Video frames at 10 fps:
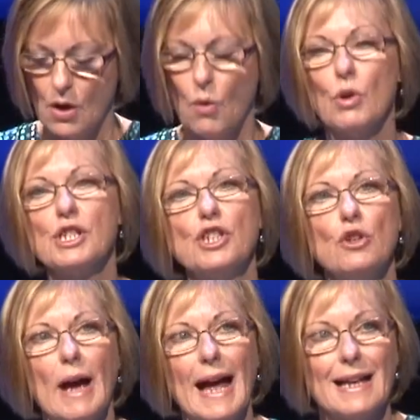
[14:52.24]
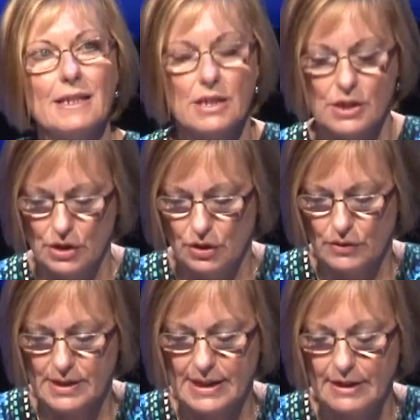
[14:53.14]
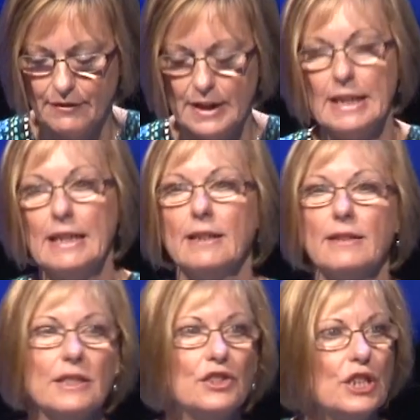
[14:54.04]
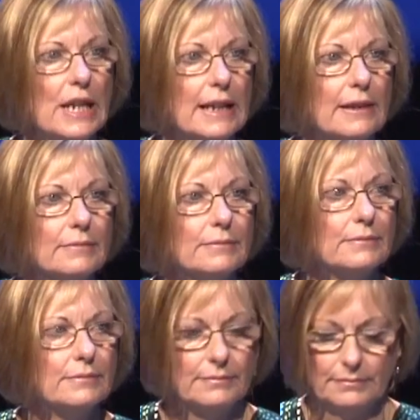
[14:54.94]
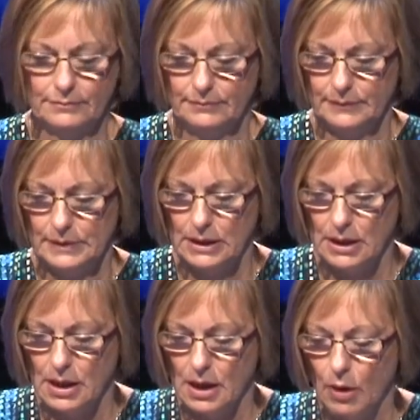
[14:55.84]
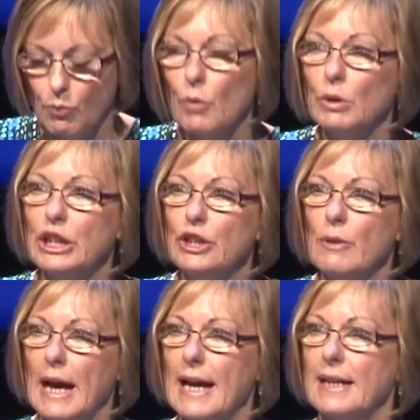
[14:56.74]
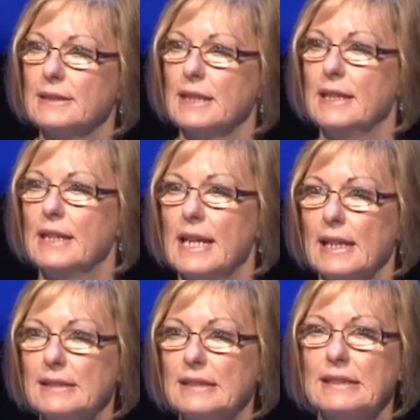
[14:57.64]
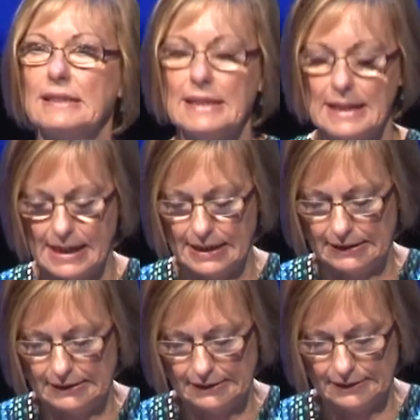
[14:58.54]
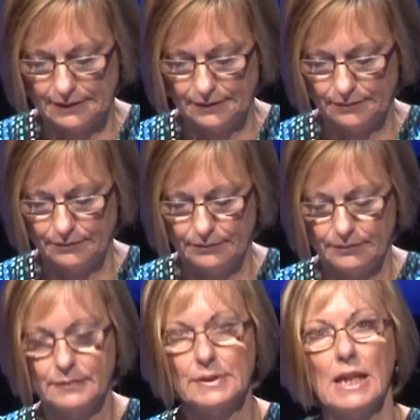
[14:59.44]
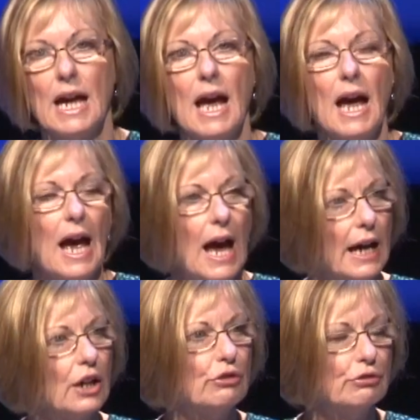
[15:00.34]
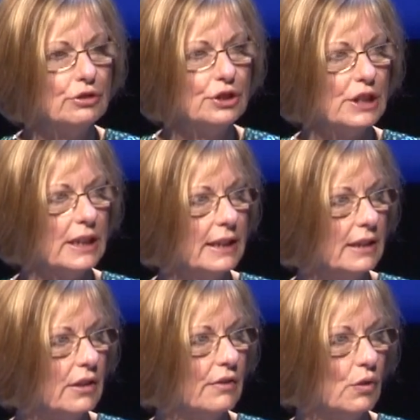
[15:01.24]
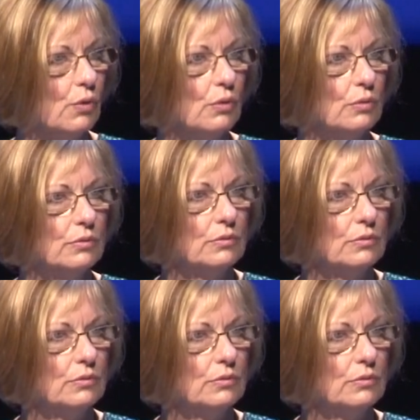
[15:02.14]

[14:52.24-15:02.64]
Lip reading: What did you add to your CV this year? And what will you add in the next 60 days? And crucially of all,